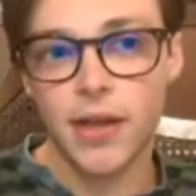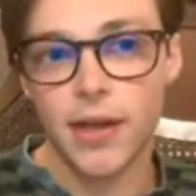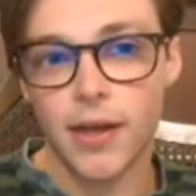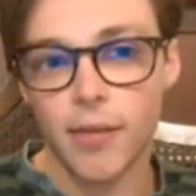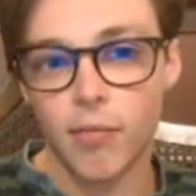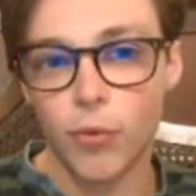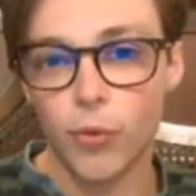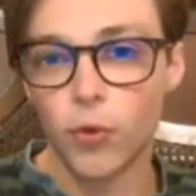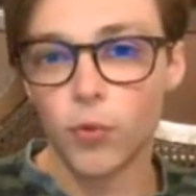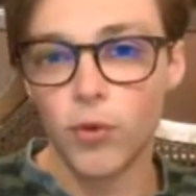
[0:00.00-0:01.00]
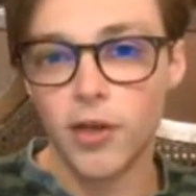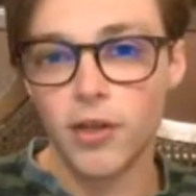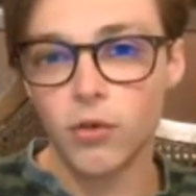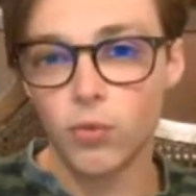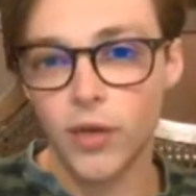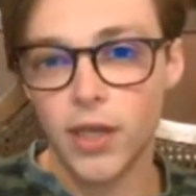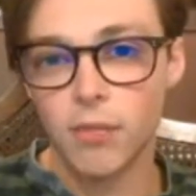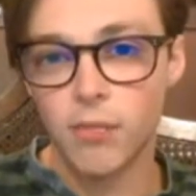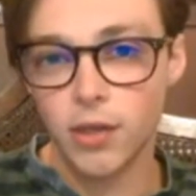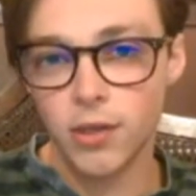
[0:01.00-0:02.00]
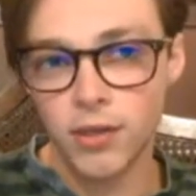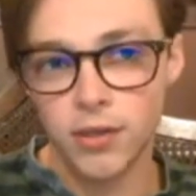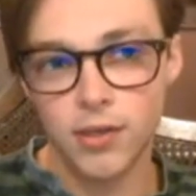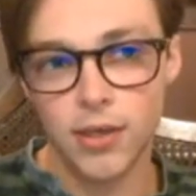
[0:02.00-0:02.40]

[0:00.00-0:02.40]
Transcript: the real Reid Miller,